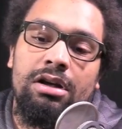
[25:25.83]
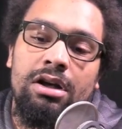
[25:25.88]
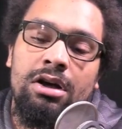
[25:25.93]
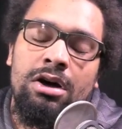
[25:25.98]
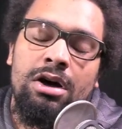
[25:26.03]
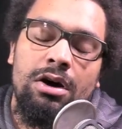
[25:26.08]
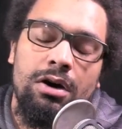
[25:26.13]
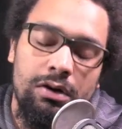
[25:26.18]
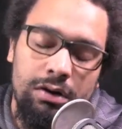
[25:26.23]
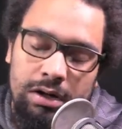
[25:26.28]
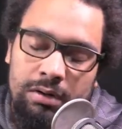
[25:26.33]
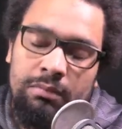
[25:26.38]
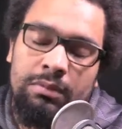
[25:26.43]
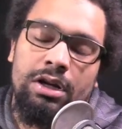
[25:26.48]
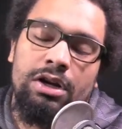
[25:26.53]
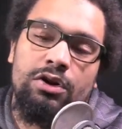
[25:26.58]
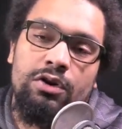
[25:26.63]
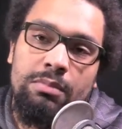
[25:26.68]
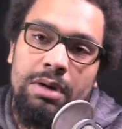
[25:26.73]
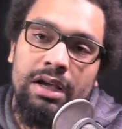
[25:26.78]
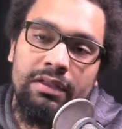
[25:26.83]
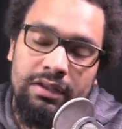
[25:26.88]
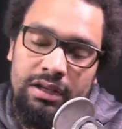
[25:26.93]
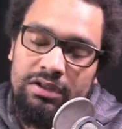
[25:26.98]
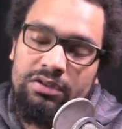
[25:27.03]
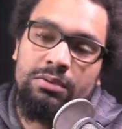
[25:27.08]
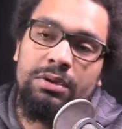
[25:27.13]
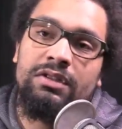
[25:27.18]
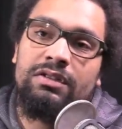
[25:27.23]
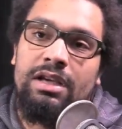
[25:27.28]
Oh, I'm going to do my
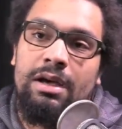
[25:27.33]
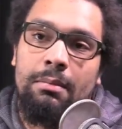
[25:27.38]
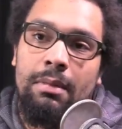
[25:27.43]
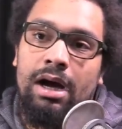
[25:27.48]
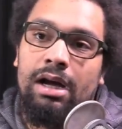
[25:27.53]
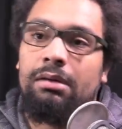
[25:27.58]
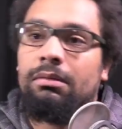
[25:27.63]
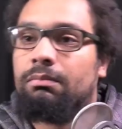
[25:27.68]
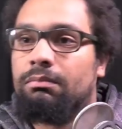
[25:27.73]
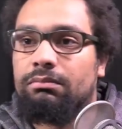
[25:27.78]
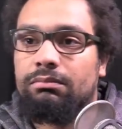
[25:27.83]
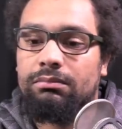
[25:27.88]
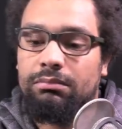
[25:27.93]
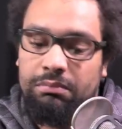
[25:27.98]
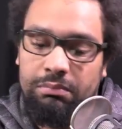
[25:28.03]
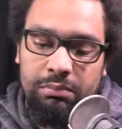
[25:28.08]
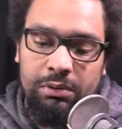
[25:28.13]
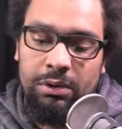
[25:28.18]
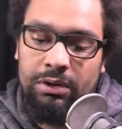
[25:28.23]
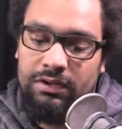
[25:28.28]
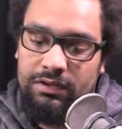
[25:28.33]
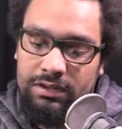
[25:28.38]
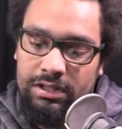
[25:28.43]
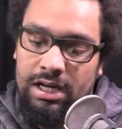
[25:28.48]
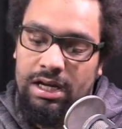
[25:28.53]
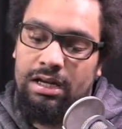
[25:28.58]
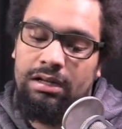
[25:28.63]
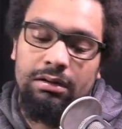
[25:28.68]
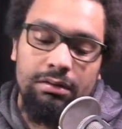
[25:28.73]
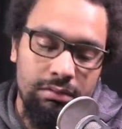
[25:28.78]
things, reset my board
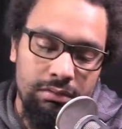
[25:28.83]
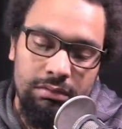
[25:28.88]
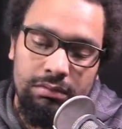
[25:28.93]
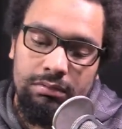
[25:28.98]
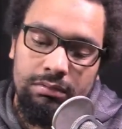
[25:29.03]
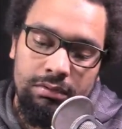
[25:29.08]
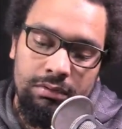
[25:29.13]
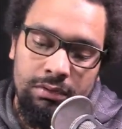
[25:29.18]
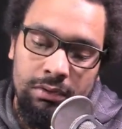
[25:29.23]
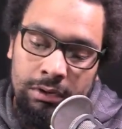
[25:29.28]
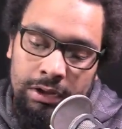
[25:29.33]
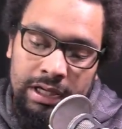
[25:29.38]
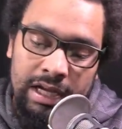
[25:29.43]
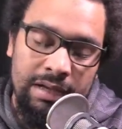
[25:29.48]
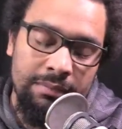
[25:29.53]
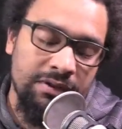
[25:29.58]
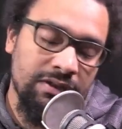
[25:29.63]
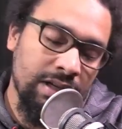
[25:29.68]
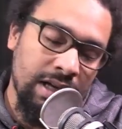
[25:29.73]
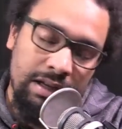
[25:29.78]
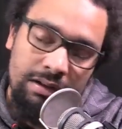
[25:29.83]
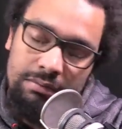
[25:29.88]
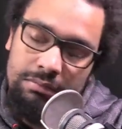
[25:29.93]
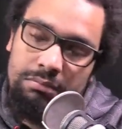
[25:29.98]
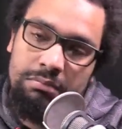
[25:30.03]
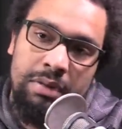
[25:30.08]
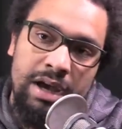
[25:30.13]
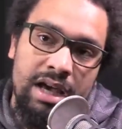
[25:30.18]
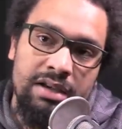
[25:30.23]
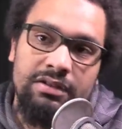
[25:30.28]
state or game state,
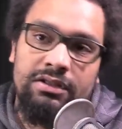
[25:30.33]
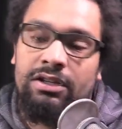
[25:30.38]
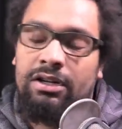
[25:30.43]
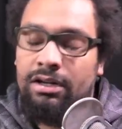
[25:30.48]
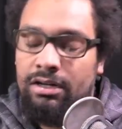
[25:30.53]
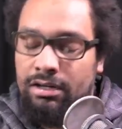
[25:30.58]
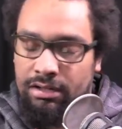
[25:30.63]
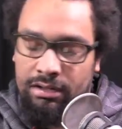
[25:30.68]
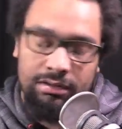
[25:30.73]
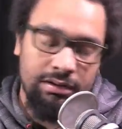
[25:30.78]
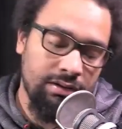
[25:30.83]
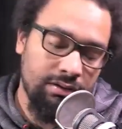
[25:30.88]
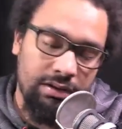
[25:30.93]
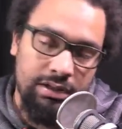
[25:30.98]
pass turn,